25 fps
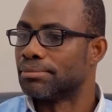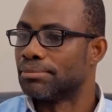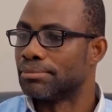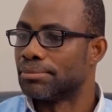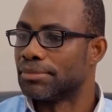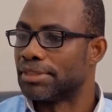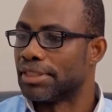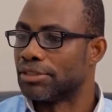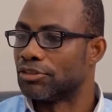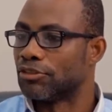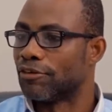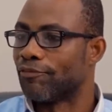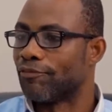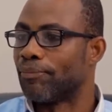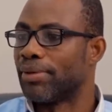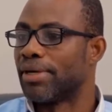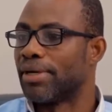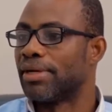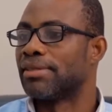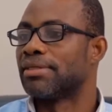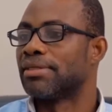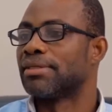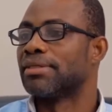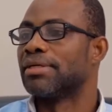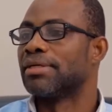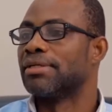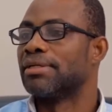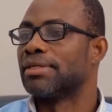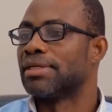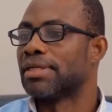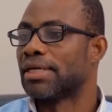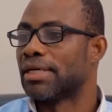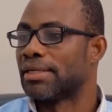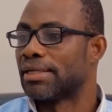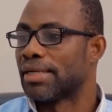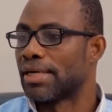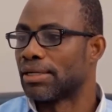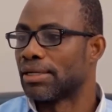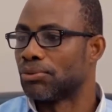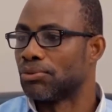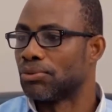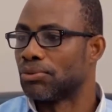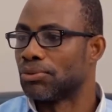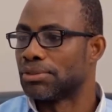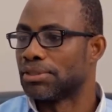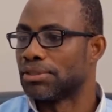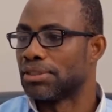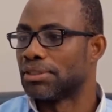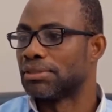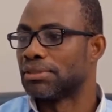date of birth, clinical
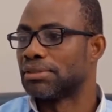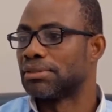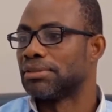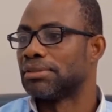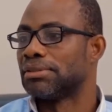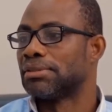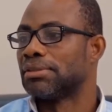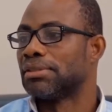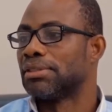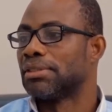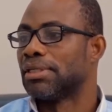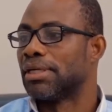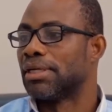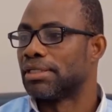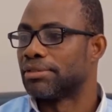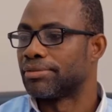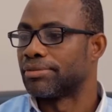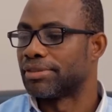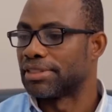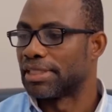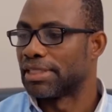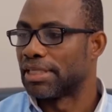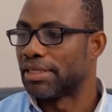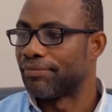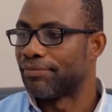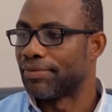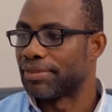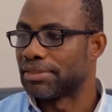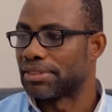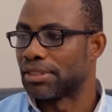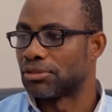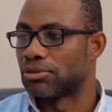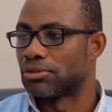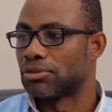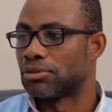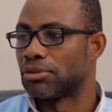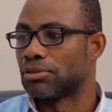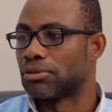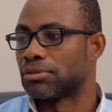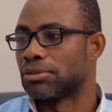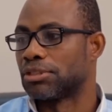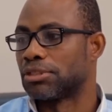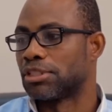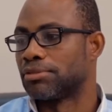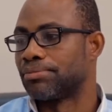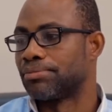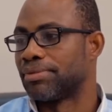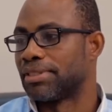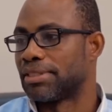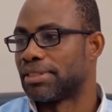diagnosis, especially if it's a
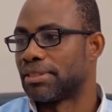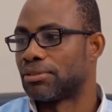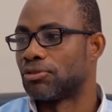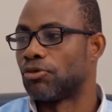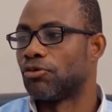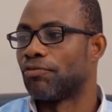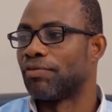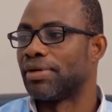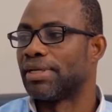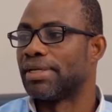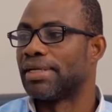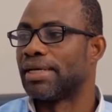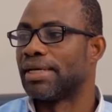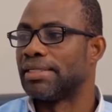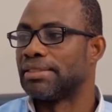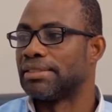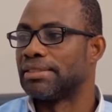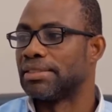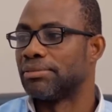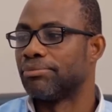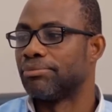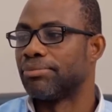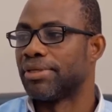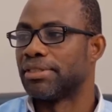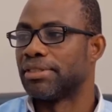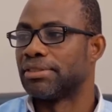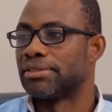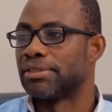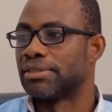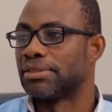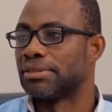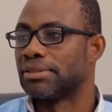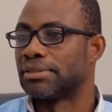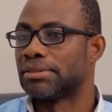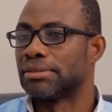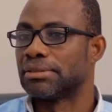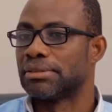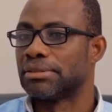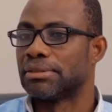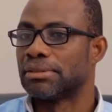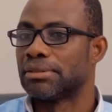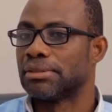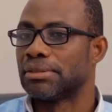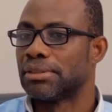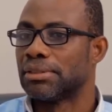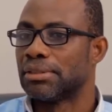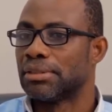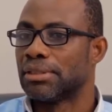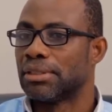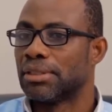suspected COVID-19 patient.
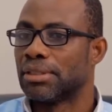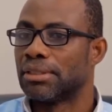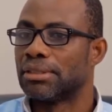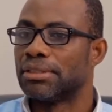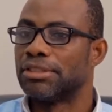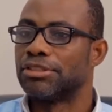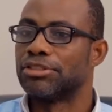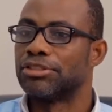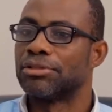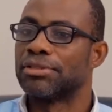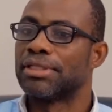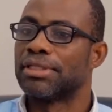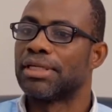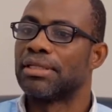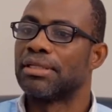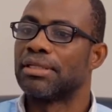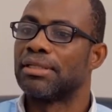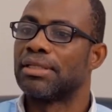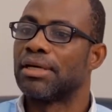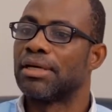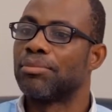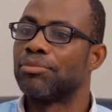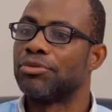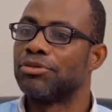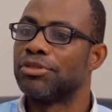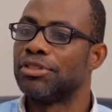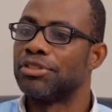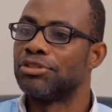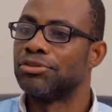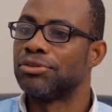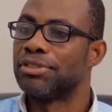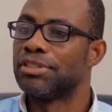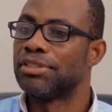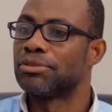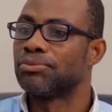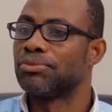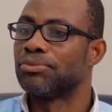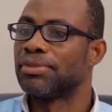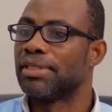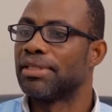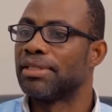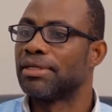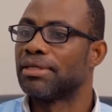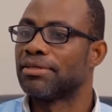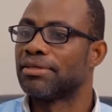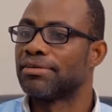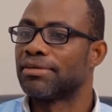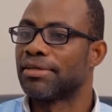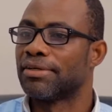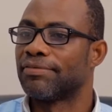Ensure that laboratories in
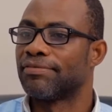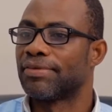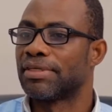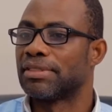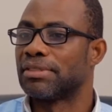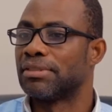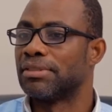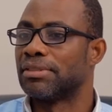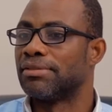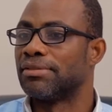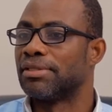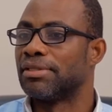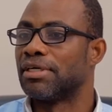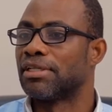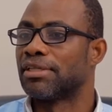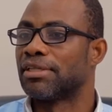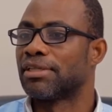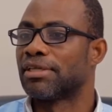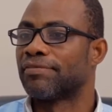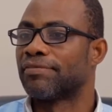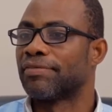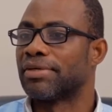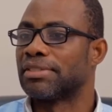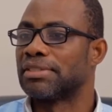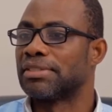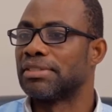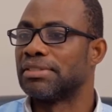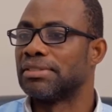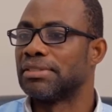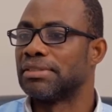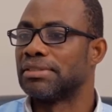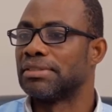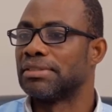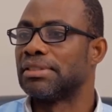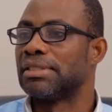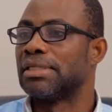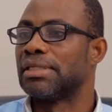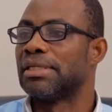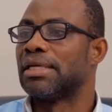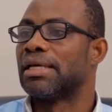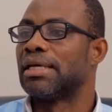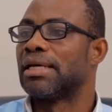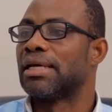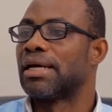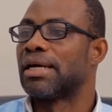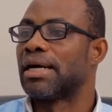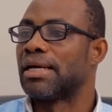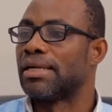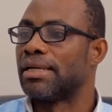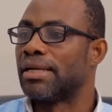healthcare facilities
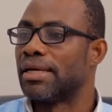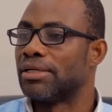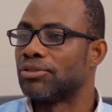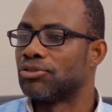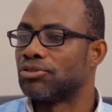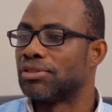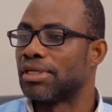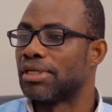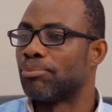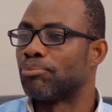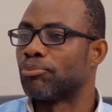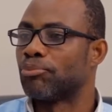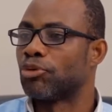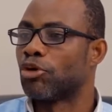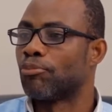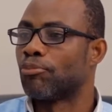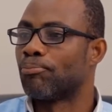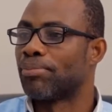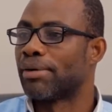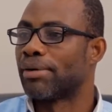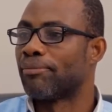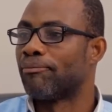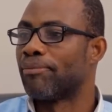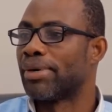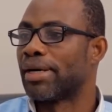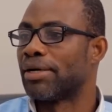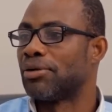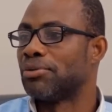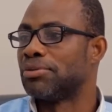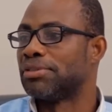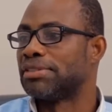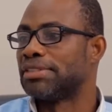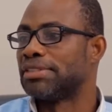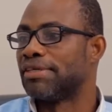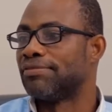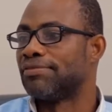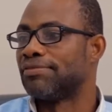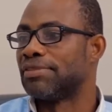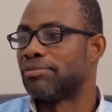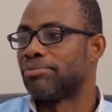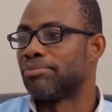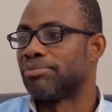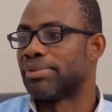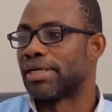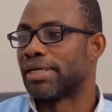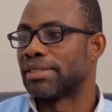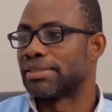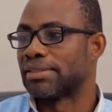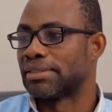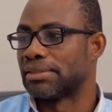adhere to the proper biosafety
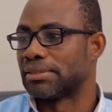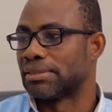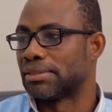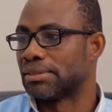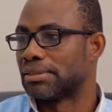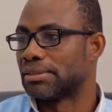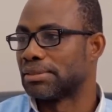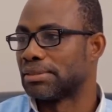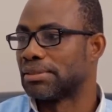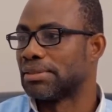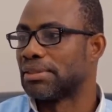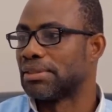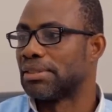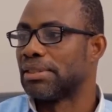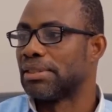practices